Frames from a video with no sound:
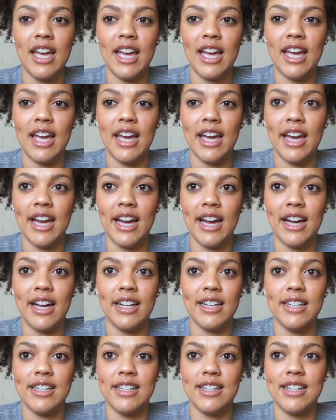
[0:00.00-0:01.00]

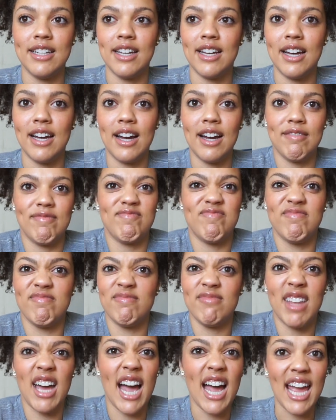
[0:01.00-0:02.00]
and
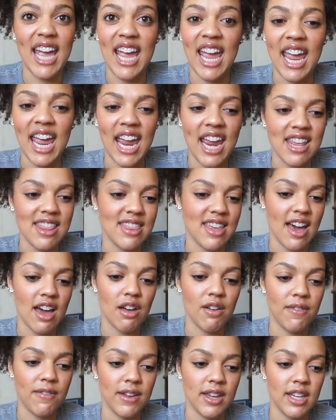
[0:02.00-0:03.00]
I hate
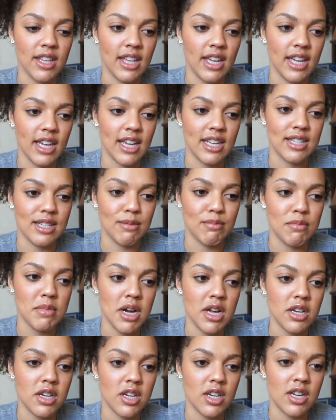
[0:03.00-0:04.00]
that feeling as
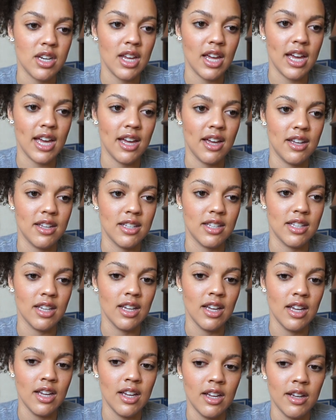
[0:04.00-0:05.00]
much as,
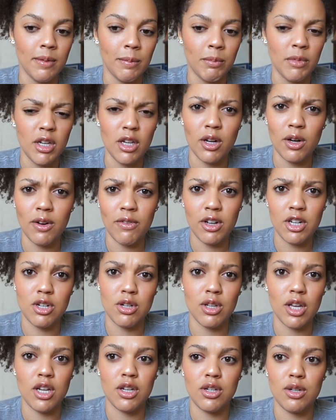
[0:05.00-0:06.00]

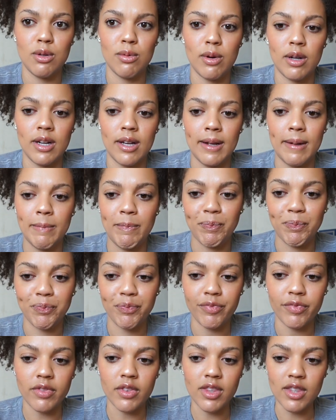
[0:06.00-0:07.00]
eventually I do want to
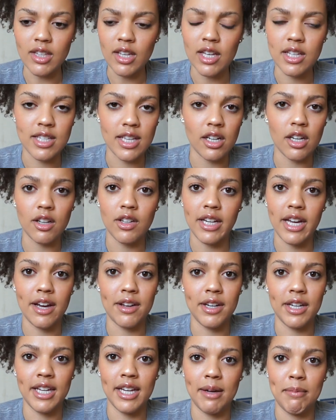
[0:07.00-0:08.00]
settle
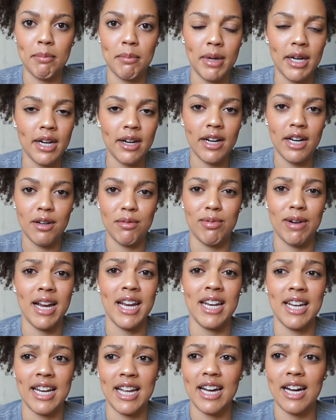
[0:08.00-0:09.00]
down and get married.
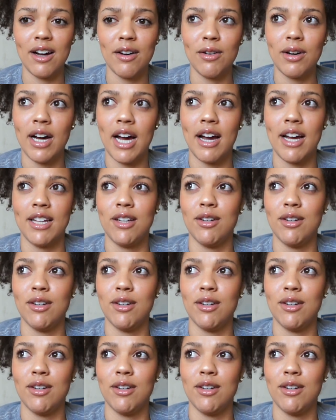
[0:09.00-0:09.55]
Right now,